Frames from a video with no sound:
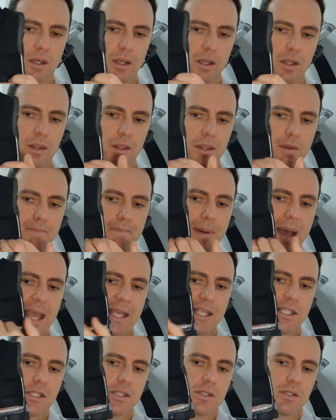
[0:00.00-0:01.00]
the
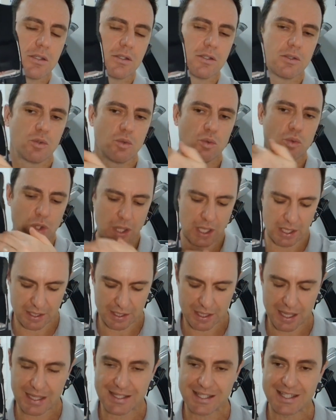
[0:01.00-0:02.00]
base that
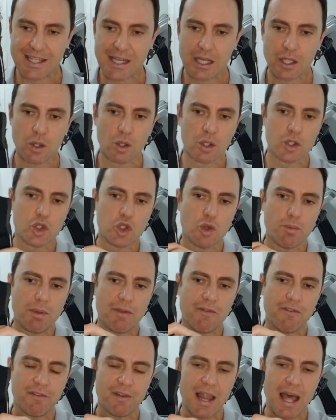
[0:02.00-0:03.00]
that's sitting on to be
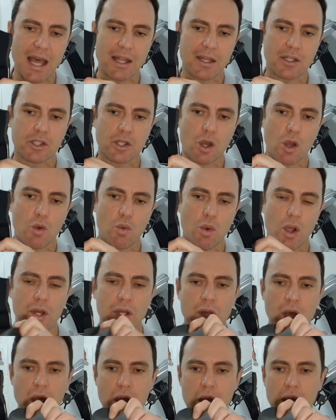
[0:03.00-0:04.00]
flat, so it won't
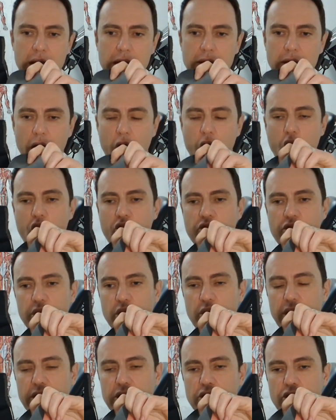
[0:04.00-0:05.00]
either
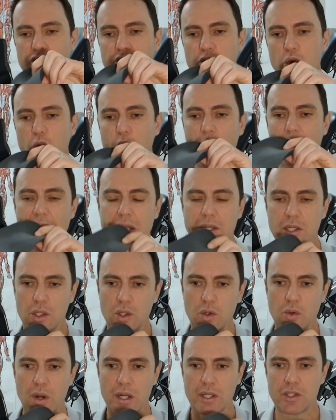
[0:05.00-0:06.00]
overcorrect your foot or
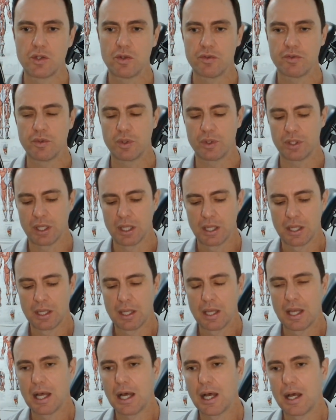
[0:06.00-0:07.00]
undercorrect your foot.
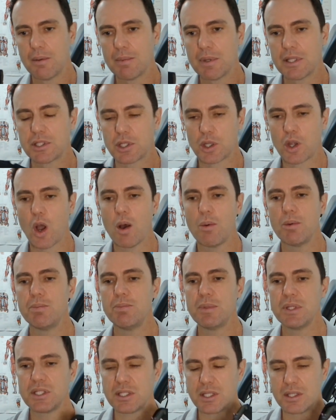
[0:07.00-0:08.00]
It's a common
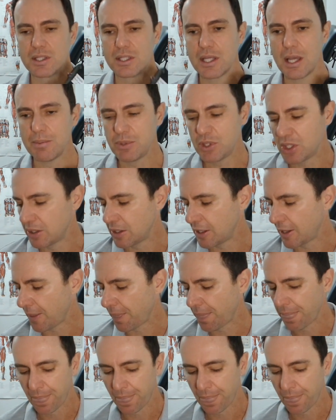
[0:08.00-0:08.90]
misconception that